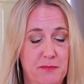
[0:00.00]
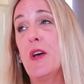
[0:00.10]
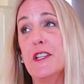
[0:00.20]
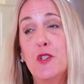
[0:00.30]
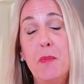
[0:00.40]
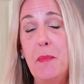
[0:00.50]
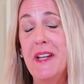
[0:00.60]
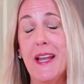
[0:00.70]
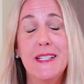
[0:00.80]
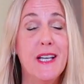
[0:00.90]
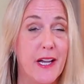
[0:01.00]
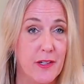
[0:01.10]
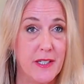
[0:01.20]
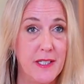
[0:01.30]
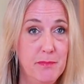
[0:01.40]
Okay, so maybe not
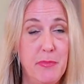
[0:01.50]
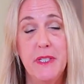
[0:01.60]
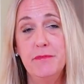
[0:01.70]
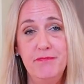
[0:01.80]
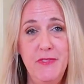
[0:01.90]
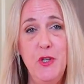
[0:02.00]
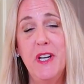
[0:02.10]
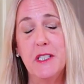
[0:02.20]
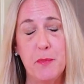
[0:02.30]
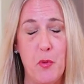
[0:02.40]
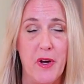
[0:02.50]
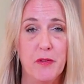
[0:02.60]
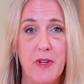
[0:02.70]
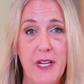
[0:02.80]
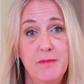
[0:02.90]
entirely, but you get the
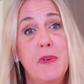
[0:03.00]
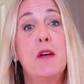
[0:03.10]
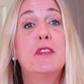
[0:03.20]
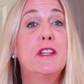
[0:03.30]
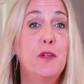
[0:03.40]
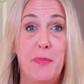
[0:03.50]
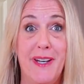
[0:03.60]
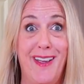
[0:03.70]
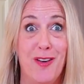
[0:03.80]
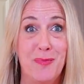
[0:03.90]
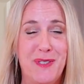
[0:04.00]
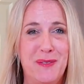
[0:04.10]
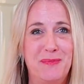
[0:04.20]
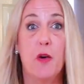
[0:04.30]
point, right? Every little bit helps.